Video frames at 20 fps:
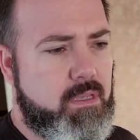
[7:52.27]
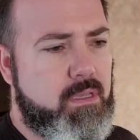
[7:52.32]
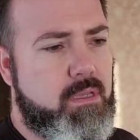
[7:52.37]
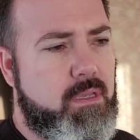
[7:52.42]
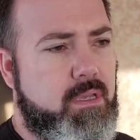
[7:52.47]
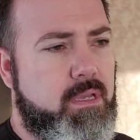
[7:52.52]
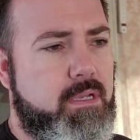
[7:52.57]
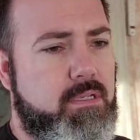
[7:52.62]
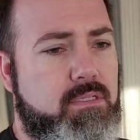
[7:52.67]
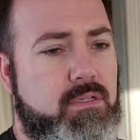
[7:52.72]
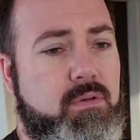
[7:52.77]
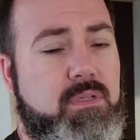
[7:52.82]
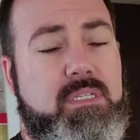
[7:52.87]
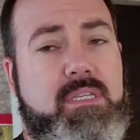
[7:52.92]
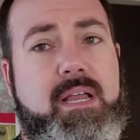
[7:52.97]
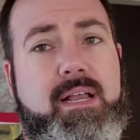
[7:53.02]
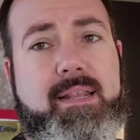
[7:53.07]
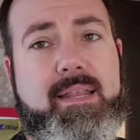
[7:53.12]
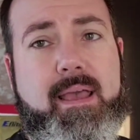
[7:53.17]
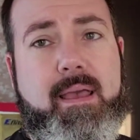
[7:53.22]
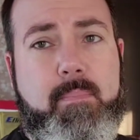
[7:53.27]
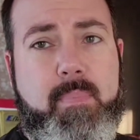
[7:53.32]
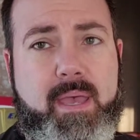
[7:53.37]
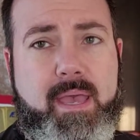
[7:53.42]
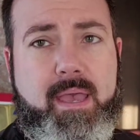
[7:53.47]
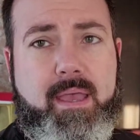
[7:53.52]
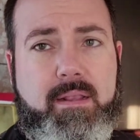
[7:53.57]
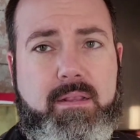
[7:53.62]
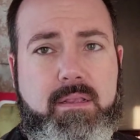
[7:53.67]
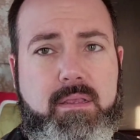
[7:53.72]
And so it's not that
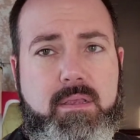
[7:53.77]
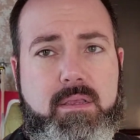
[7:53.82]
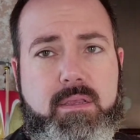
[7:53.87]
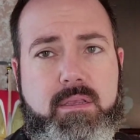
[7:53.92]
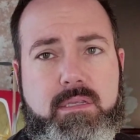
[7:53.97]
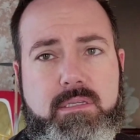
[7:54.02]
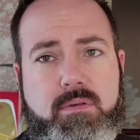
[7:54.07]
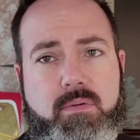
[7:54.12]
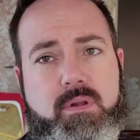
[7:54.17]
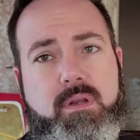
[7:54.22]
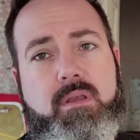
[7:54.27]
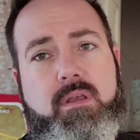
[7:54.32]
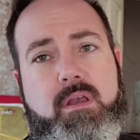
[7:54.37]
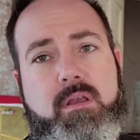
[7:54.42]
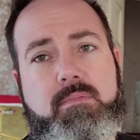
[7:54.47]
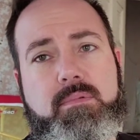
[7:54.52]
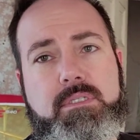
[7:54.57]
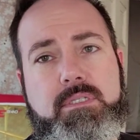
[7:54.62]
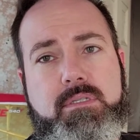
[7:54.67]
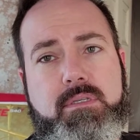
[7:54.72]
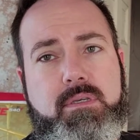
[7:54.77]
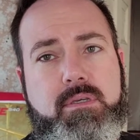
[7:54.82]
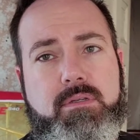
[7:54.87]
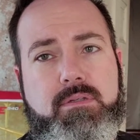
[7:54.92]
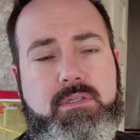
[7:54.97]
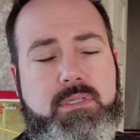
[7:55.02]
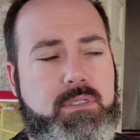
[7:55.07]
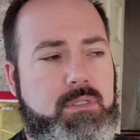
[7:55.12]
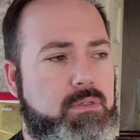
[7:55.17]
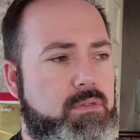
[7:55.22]
bad. So when it comes
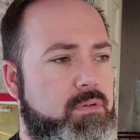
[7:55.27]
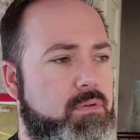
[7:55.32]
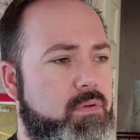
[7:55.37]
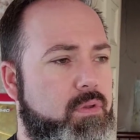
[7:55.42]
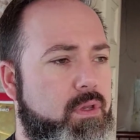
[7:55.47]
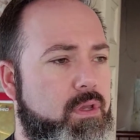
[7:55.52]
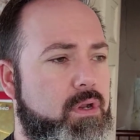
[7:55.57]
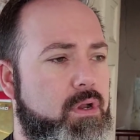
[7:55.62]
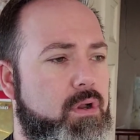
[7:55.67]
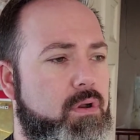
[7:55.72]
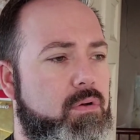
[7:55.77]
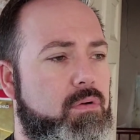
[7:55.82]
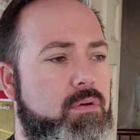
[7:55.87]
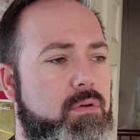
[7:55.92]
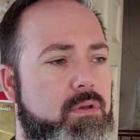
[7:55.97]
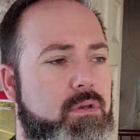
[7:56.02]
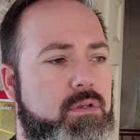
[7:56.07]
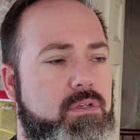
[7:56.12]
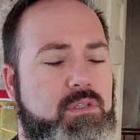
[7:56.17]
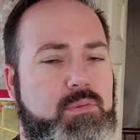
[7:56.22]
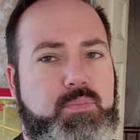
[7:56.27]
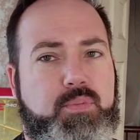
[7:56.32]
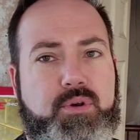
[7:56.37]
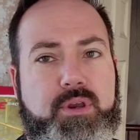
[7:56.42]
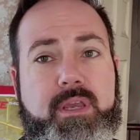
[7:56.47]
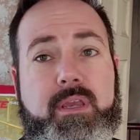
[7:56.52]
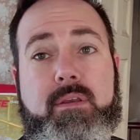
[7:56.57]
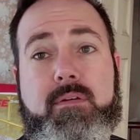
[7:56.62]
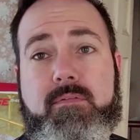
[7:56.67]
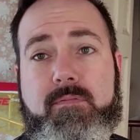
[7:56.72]
to, you know,
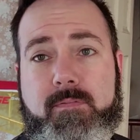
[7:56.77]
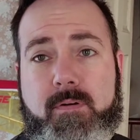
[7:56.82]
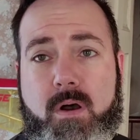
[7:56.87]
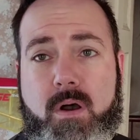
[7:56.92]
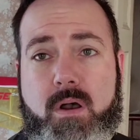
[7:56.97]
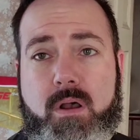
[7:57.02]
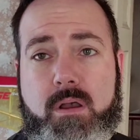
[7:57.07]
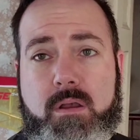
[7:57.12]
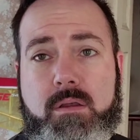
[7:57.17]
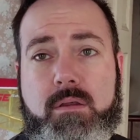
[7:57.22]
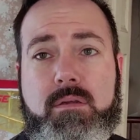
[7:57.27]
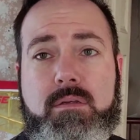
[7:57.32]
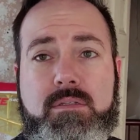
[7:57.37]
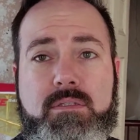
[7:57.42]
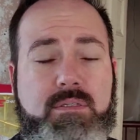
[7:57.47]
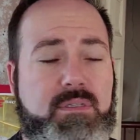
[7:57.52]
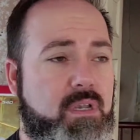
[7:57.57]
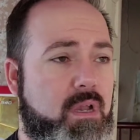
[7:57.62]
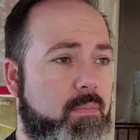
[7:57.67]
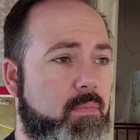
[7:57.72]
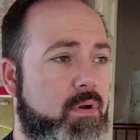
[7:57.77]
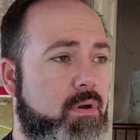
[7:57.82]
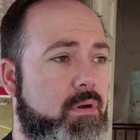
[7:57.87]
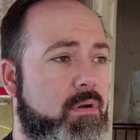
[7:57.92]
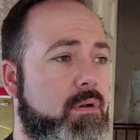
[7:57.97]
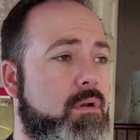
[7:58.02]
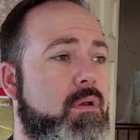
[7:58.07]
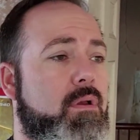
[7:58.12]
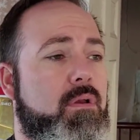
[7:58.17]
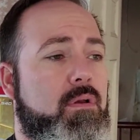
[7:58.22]
spring, fall, summer
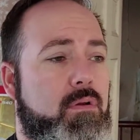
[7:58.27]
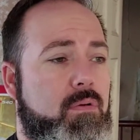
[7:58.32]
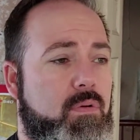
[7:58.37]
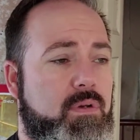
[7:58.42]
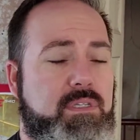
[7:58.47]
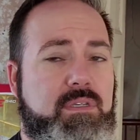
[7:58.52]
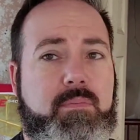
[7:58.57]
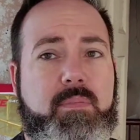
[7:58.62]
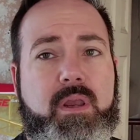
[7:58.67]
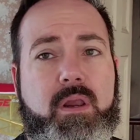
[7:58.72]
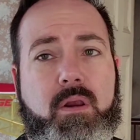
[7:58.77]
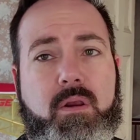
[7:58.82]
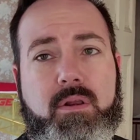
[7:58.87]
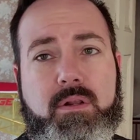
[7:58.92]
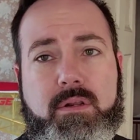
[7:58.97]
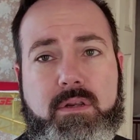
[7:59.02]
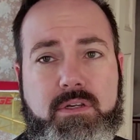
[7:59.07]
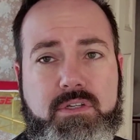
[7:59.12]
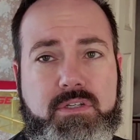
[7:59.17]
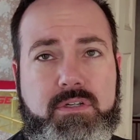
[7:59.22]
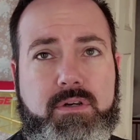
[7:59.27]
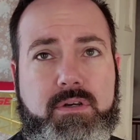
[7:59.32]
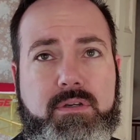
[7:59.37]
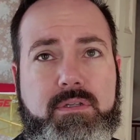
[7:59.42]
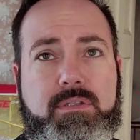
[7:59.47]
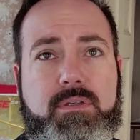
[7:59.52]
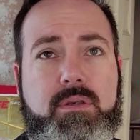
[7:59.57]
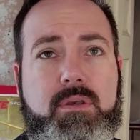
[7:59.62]
with some air conditioners